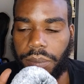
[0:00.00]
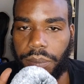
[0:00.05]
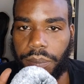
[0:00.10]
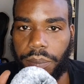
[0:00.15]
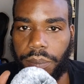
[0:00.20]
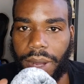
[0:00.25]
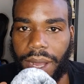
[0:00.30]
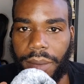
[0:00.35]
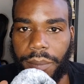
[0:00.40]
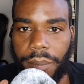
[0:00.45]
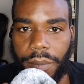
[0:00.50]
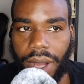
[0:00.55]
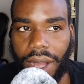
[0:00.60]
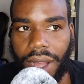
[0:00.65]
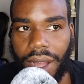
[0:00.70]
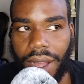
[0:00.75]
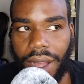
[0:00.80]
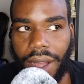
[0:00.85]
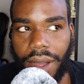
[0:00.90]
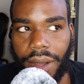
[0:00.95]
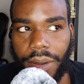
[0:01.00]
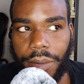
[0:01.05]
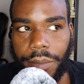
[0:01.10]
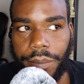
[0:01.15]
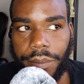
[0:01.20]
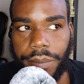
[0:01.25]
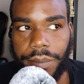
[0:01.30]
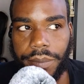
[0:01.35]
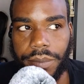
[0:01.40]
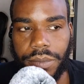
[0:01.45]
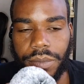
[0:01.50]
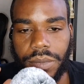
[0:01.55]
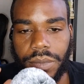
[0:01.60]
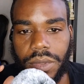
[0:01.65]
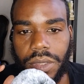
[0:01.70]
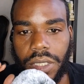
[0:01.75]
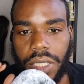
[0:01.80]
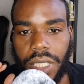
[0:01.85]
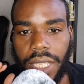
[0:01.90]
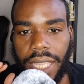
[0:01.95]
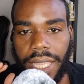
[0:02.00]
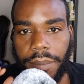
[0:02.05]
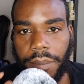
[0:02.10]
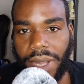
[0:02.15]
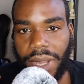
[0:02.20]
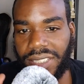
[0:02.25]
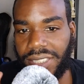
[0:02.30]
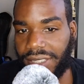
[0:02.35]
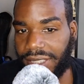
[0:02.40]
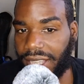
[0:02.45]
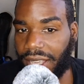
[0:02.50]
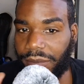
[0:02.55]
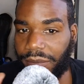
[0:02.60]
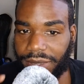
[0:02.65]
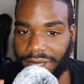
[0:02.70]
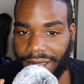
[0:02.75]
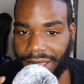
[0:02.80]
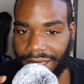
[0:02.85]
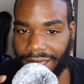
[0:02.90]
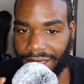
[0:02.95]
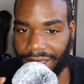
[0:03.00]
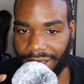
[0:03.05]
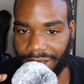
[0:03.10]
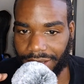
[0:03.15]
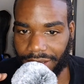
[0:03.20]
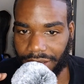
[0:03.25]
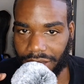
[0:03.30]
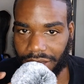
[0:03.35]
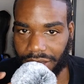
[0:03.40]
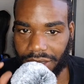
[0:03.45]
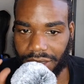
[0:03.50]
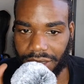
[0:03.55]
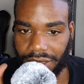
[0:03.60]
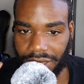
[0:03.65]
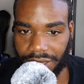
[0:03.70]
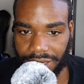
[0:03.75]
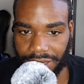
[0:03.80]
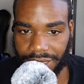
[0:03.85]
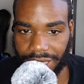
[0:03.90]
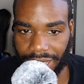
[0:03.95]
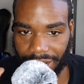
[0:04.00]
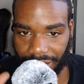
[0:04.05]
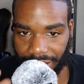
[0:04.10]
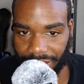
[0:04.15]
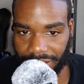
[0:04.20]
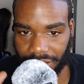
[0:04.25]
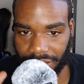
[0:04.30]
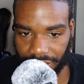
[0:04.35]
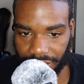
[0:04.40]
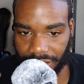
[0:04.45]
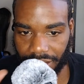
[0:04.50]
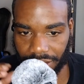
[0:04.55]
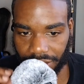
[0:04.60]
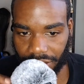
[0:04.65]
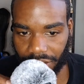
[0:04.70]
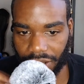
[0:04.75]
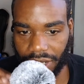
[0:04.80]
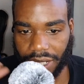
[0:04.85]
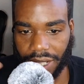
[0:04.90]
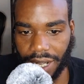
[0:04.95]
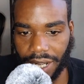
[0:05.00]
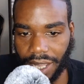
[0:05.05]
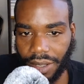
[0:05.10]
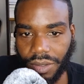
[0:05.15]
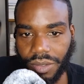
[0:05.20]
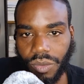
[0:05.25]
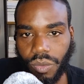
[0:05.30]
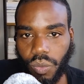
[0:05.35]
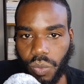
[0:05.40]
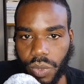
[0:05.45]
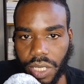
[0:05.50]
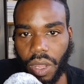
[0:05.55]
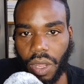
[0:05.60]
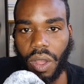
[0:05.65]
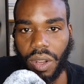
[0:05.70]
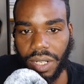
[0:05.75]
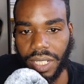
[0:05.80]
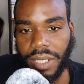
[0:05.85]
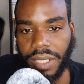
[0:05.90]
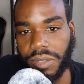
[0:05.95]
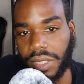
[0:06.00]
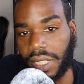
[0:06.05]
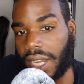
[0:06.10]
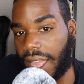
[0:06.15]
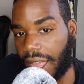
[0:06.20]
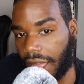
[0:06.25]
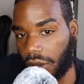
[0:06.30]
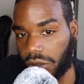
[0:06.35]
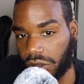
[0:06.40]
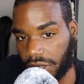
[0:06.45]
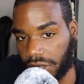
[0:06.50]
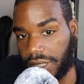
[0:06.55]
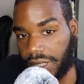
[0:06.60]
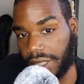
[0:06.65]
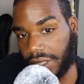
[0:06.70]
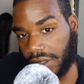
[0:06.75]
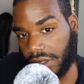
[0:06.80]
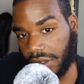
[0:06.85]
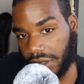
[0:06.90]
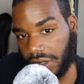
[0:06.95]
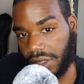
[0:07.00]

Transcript: my mom and my stepdad stayed together, and we all lived in the house together.